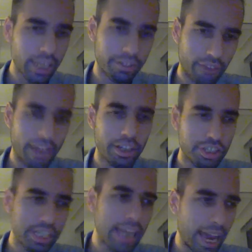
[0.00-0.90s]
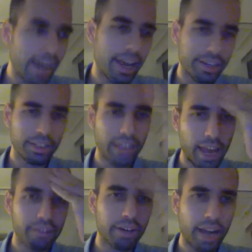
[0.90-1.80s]
advantage he
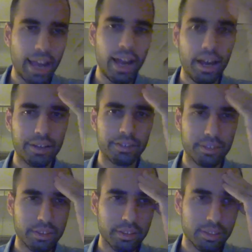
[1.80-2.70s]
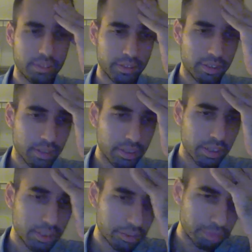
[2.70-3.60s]
ever had.
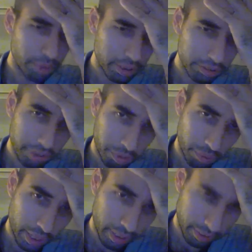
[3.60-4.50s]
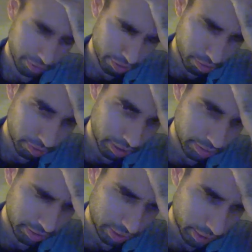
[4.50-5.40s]
Just whittles it away for no
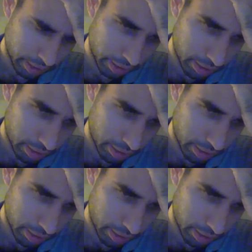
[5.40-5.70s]
reason and